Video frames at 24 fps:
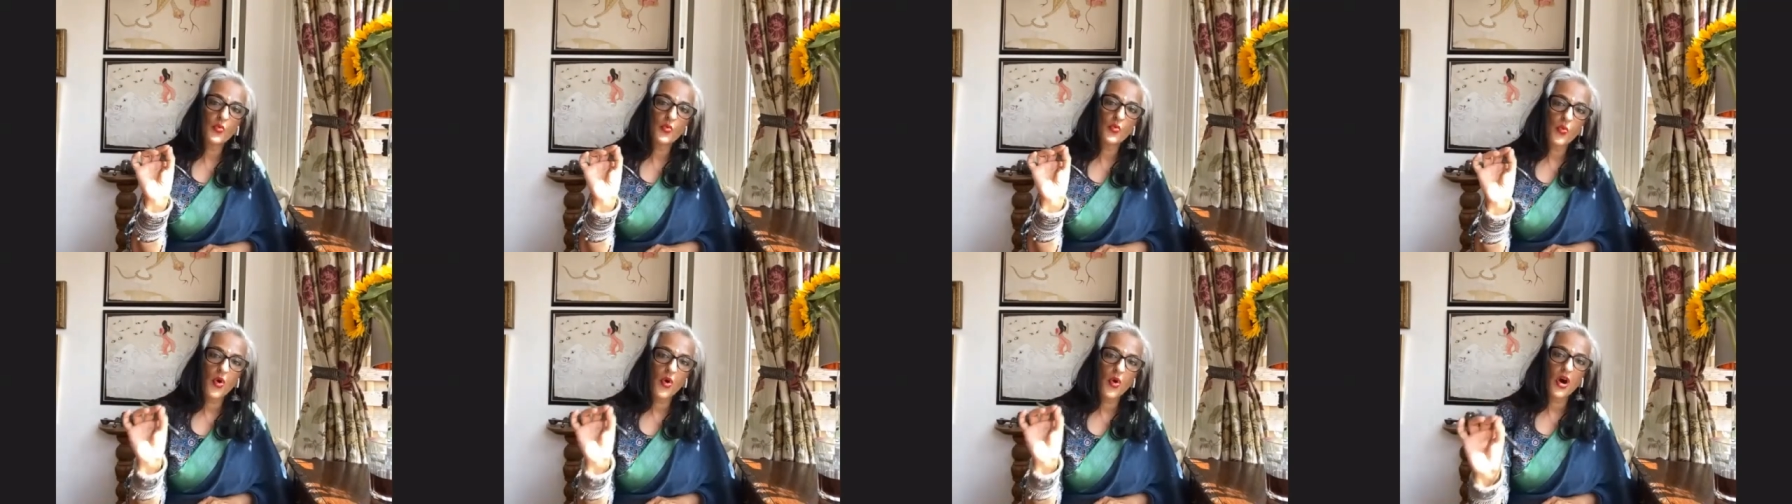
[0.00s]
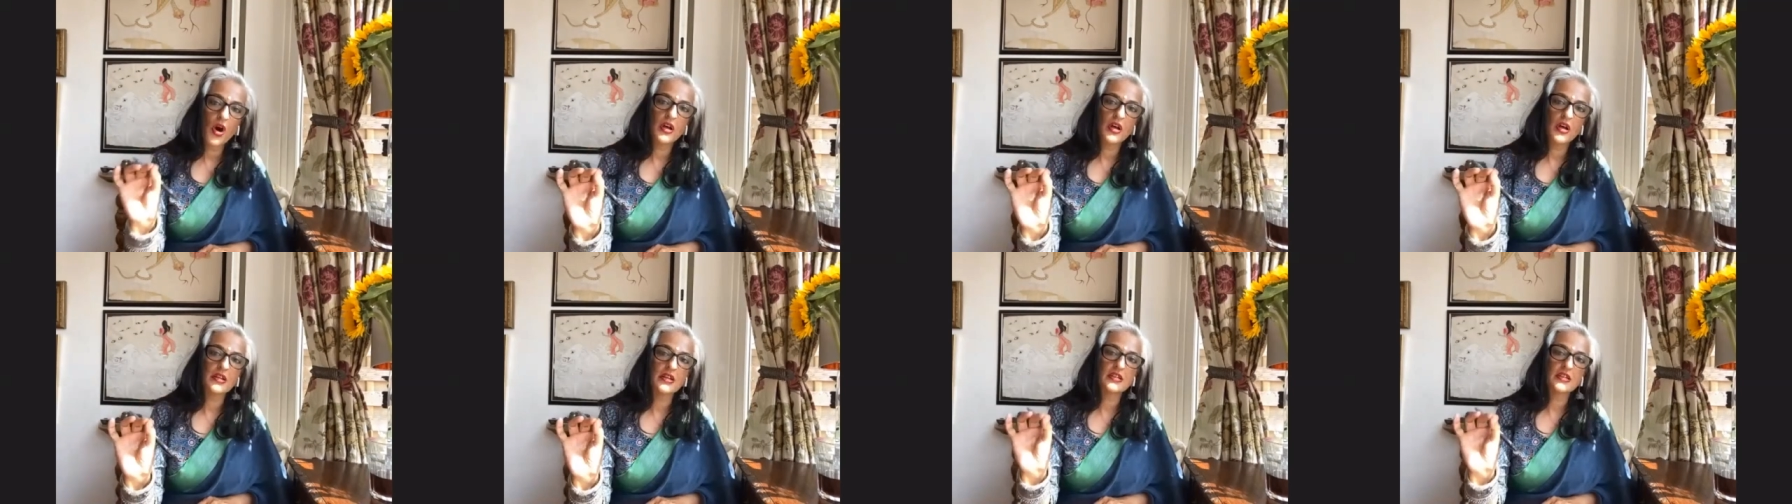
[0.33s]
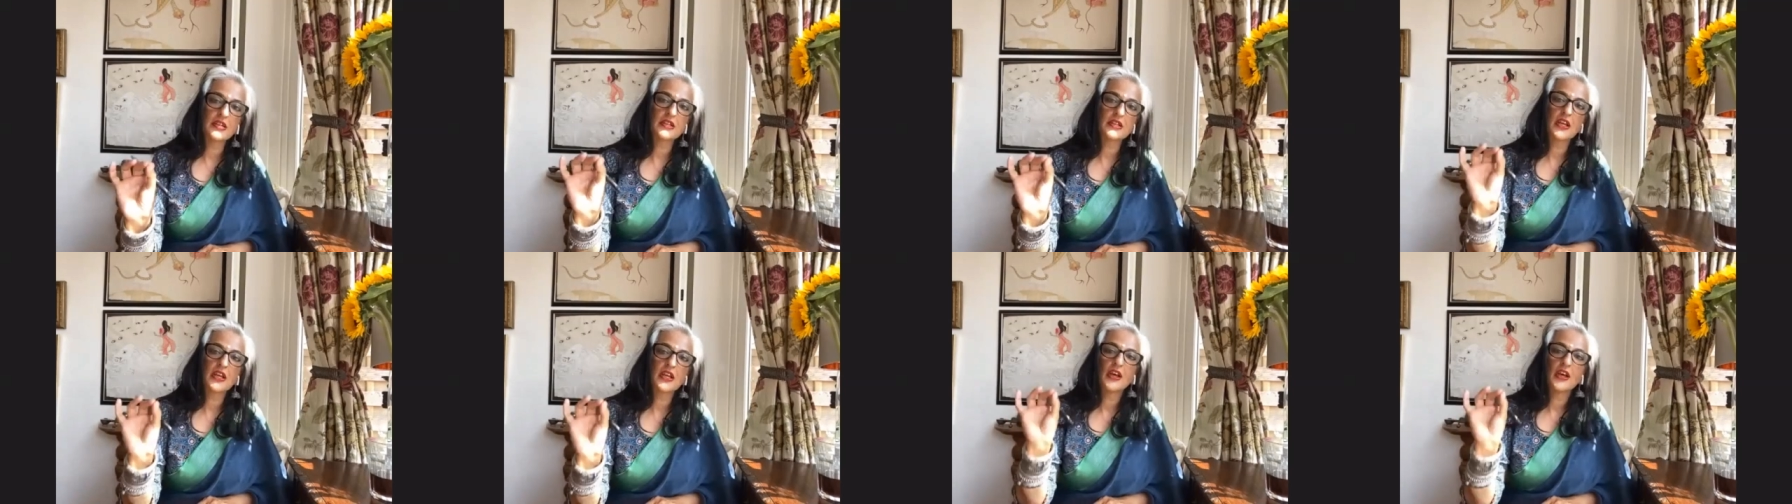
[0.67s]
from that
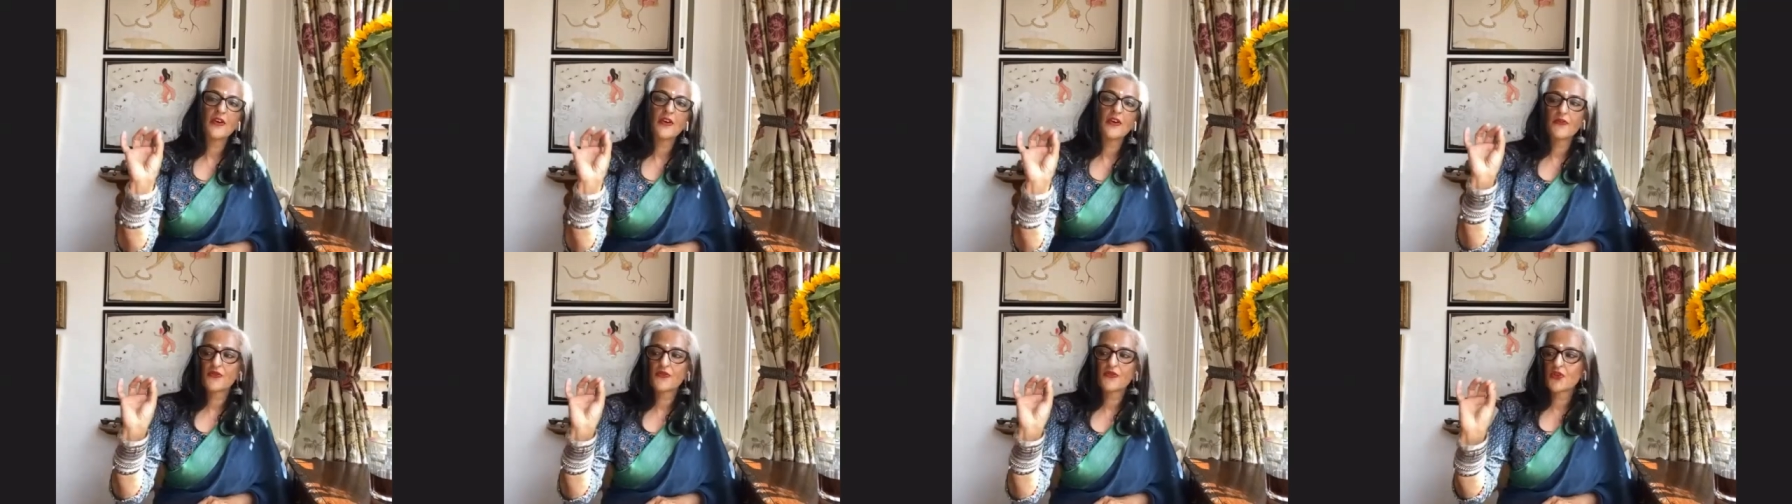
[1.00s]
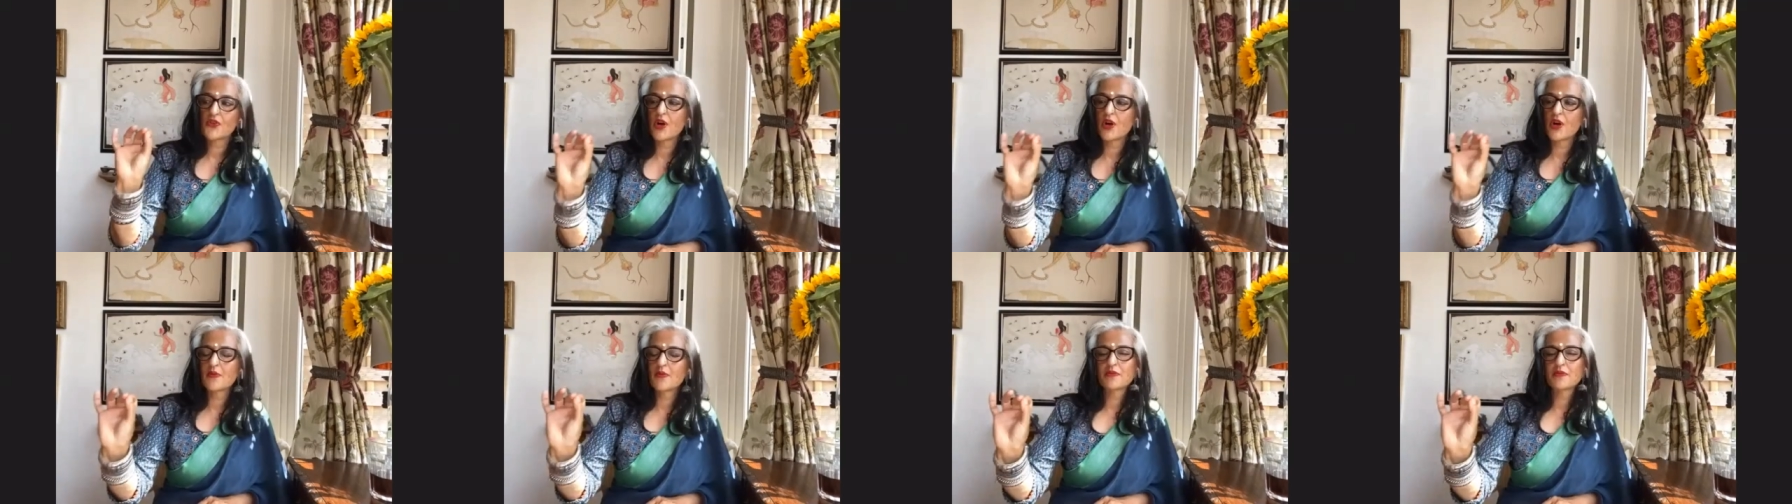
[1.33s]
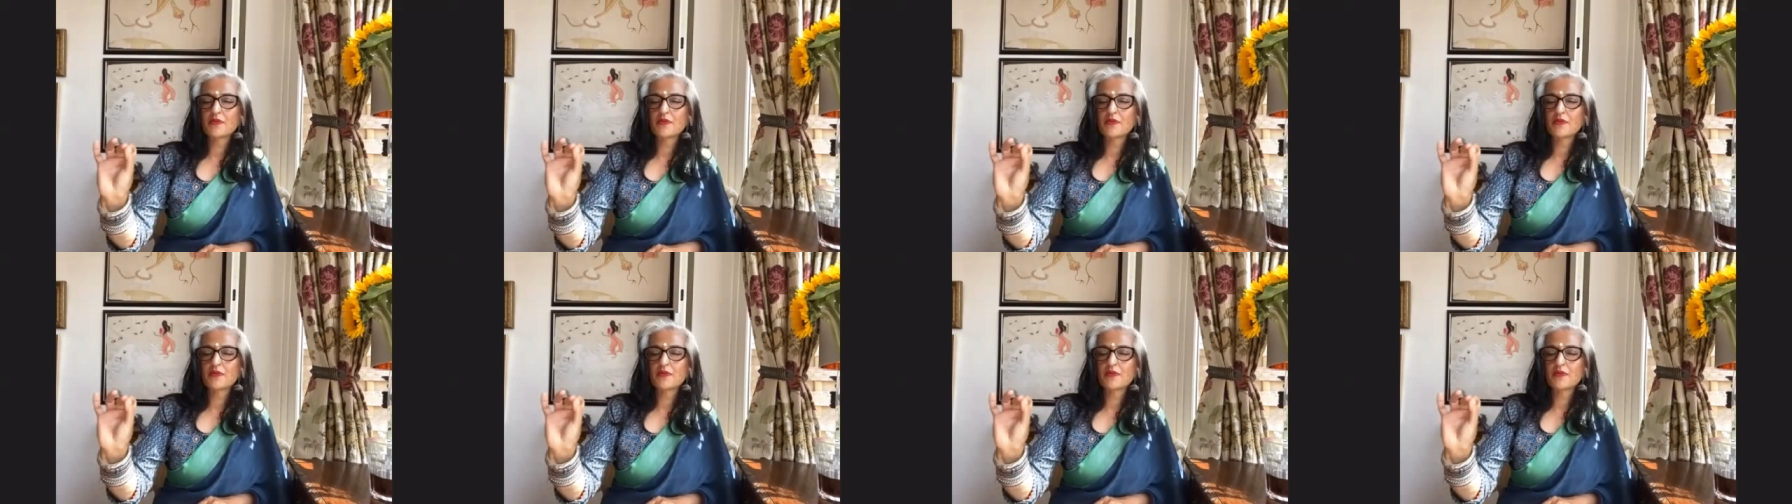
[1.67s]
third person